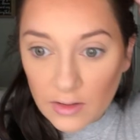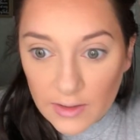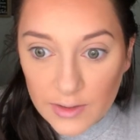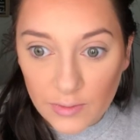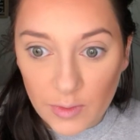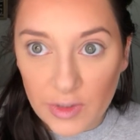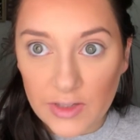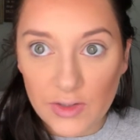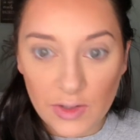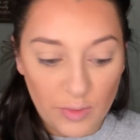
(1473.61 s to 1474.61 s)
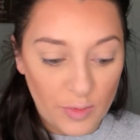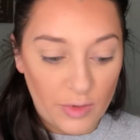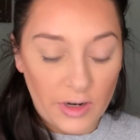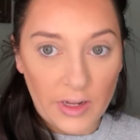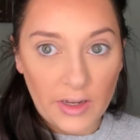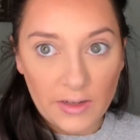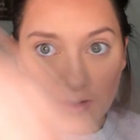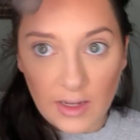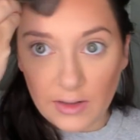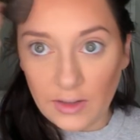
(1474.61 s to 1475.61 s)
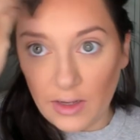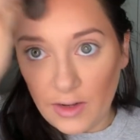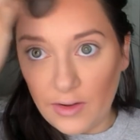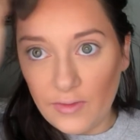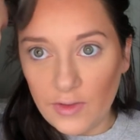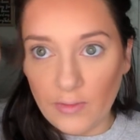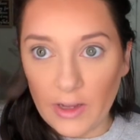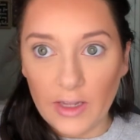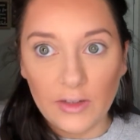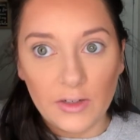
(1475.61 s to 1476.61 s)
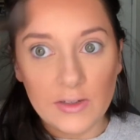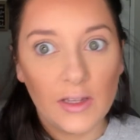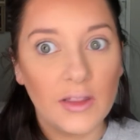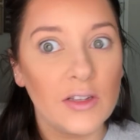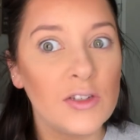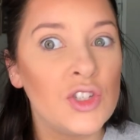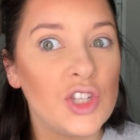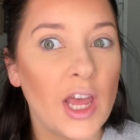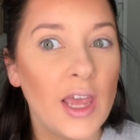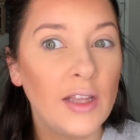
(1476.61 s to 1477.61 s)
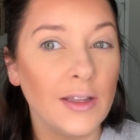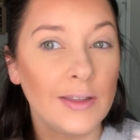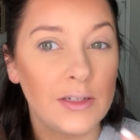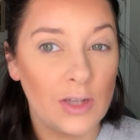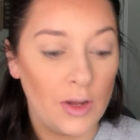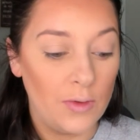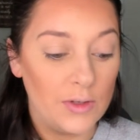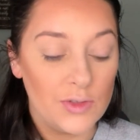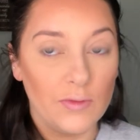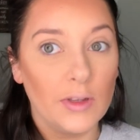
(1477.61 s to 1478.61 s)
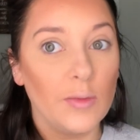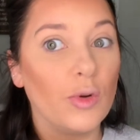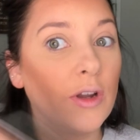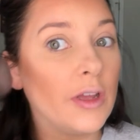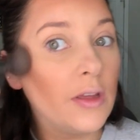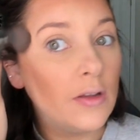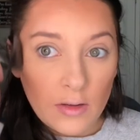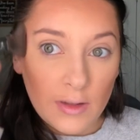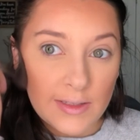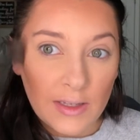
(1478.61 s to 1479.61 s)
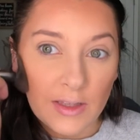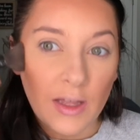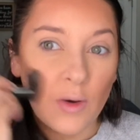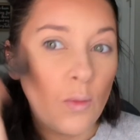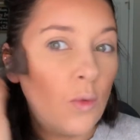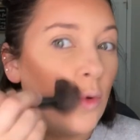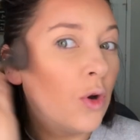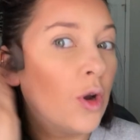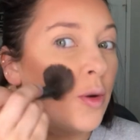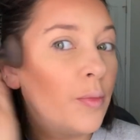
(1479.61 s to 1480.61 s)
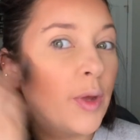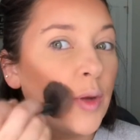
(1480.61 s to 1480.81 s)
this would be super pretty because I love the way it looks. Like the shade, like the tone is really pretty. It's like that warm,